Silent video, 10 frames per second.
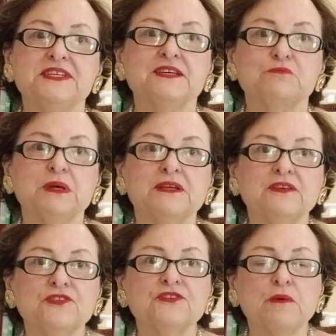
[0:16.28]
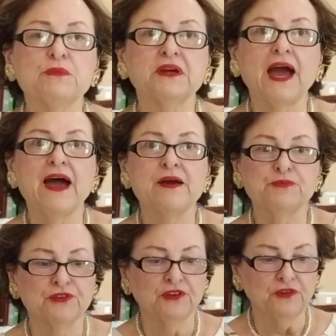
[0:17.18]
Tidbit is something I
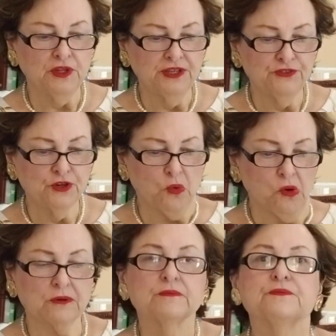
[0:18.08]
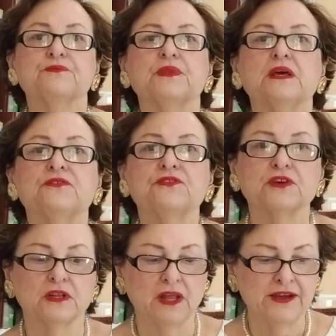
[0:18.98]
absolutely adore. It's the
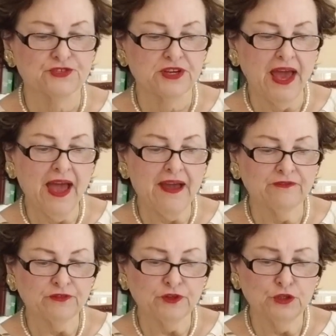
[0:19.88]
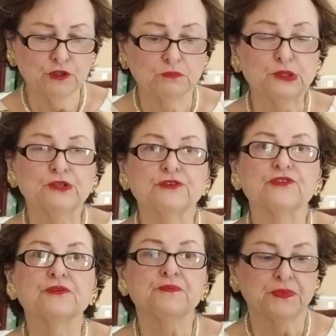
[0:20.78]
collection I have of
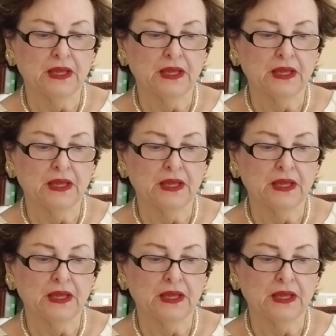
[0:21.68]
cookbooks.